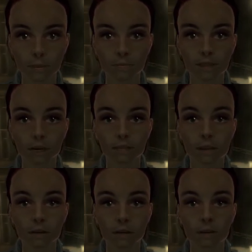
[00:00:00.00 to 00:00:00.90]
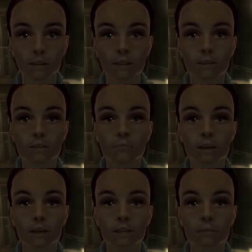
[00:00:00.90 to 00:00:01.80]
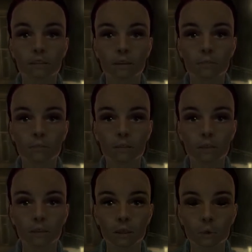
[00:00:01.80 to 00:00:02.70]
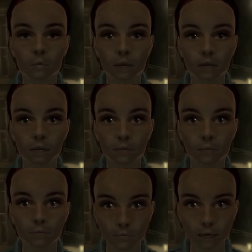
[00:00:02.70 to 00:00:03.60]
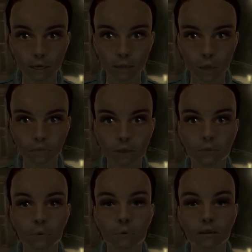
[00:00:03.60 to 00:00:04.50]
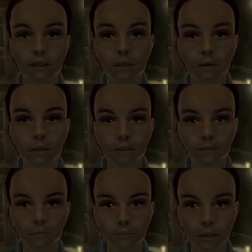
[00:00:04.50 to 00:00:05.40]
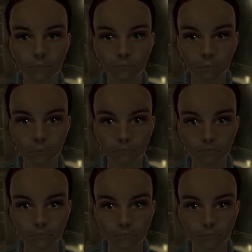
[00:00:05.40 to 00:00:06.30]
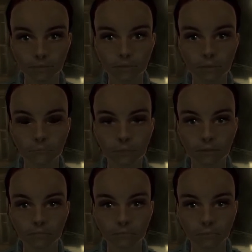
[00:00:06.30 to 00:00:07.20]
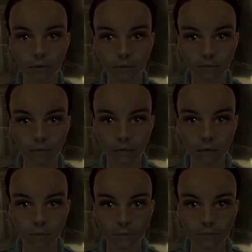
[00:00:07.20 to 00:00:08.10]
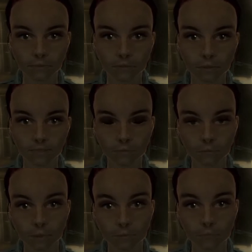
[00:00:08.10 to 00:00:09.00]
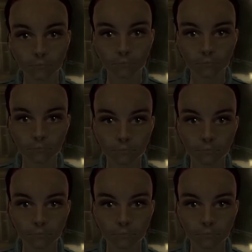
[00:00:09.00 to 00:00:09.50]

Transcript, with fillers: I can tell. You're positively glowing. Now, just hold on and try not to move. Tell me how it feels, and I'll get you fixed right up.